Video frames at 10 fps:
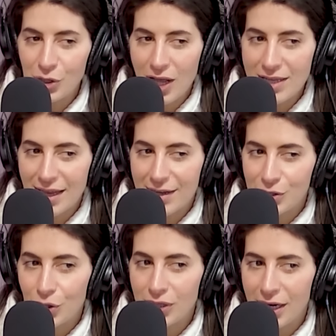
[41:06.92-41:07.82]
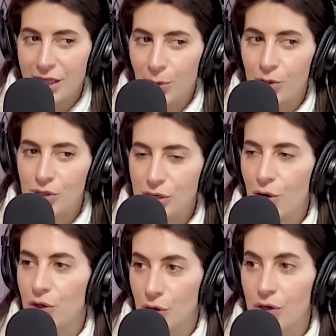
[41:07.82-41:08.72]
like that because you're letting the person
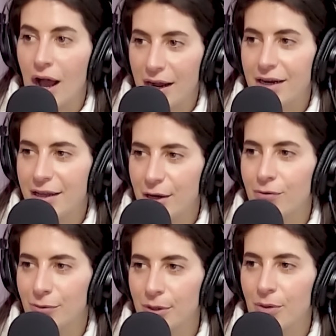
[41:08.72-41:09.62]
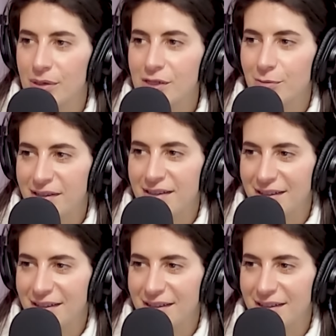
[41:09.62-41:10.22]
know they're not going to hear from you until Monday.